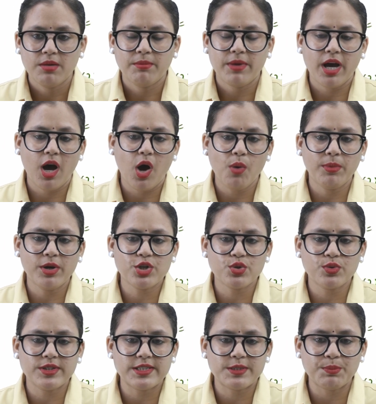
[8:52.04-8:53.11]
By how much
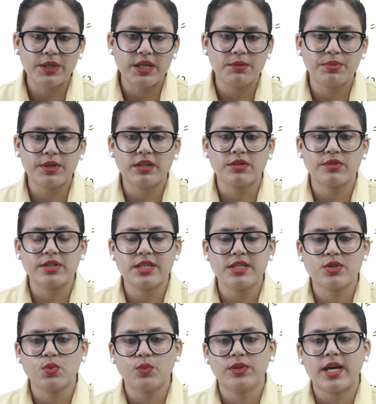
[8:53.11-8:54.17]
should its speed be
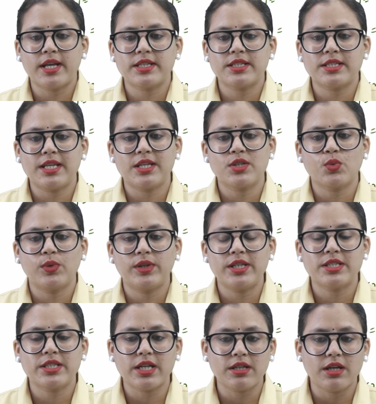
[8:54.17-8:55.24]
increased so that it takes only
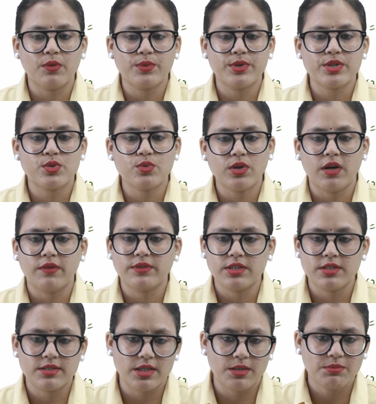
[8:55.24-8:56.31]
10 hours to cover
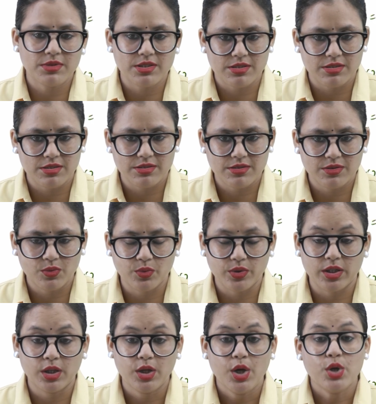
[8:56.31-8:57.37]
the same distance? Okay.